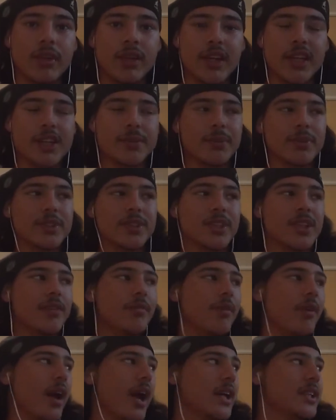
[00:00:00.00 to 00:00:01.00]
It's supposed to give
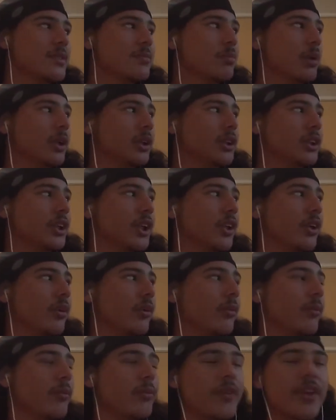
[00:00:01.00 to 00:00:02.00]
you as much,
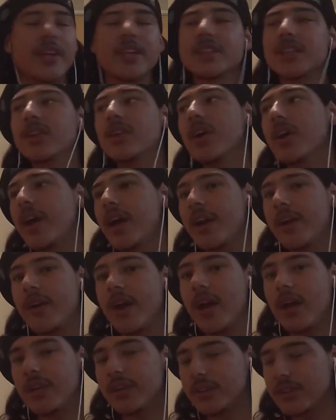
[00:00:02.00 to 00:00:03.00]
things to look at